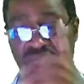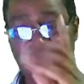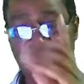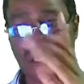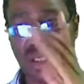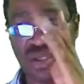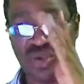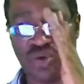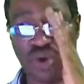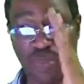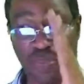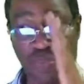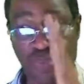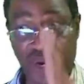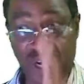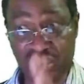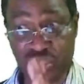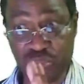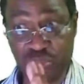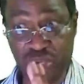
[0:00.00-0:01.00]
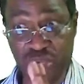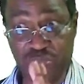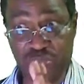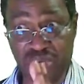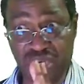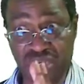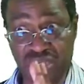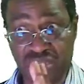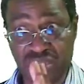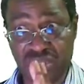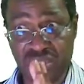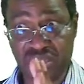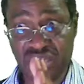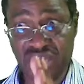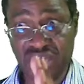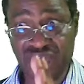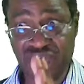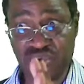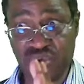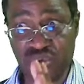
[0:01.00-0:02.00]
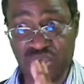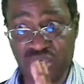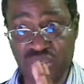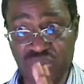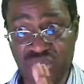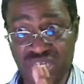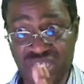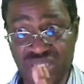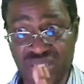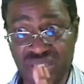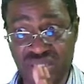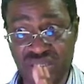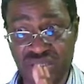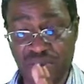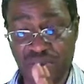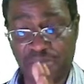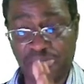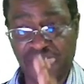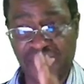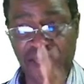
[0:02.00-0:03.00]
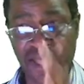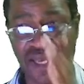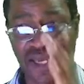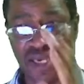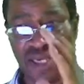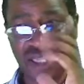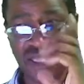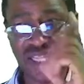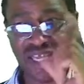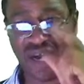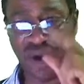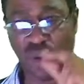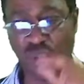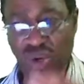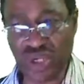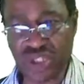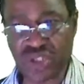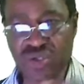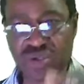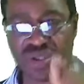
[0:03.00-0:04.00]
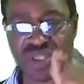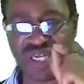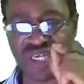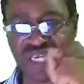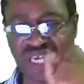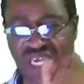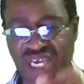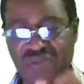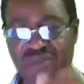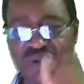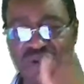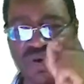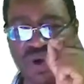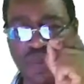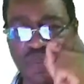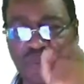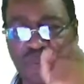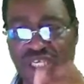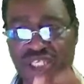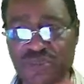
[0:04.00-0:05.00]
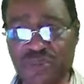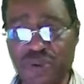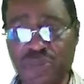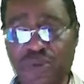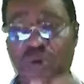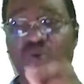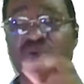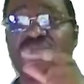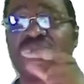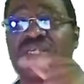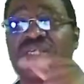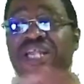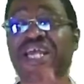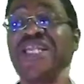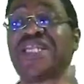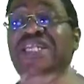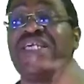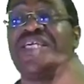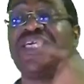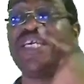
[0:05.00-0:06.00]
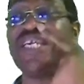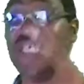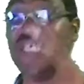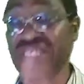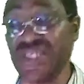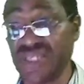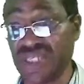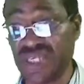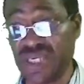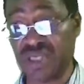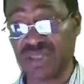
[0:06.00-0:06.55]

Your past paper, I've told you, listen. The question that came in your past paper was slightly easier,